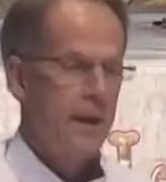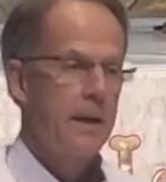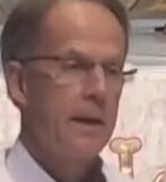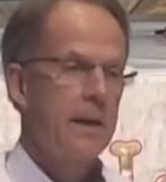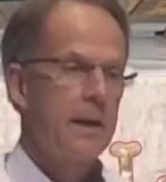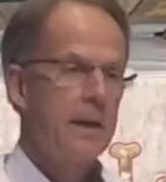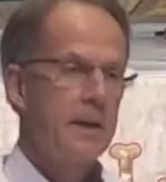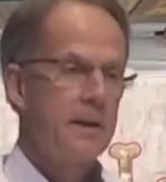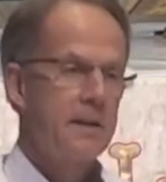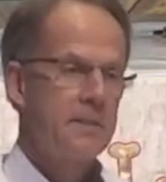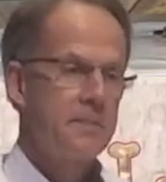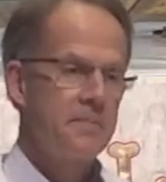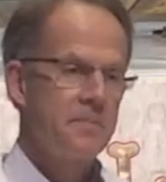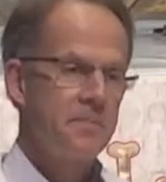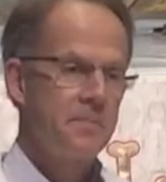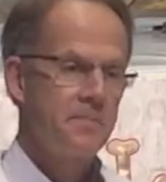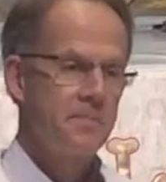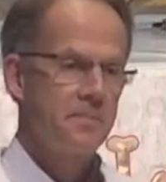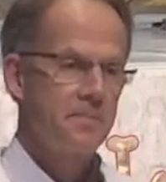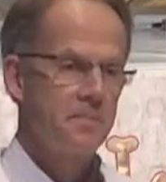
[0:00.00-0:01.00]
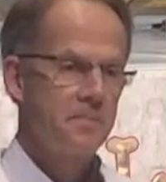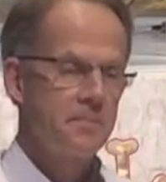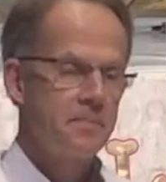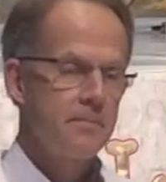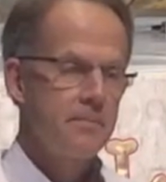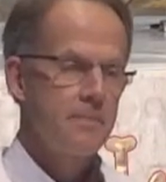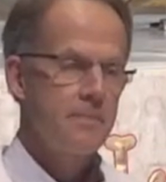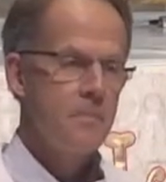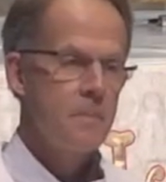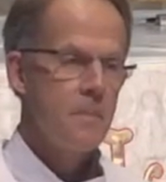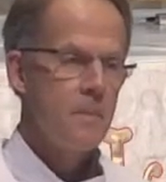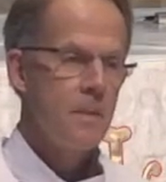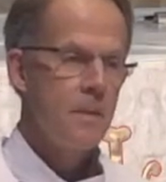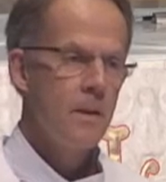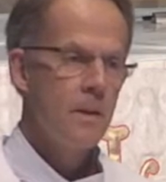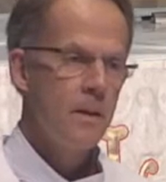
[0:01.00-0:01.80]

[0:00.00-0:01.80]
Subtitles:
(no one is talking)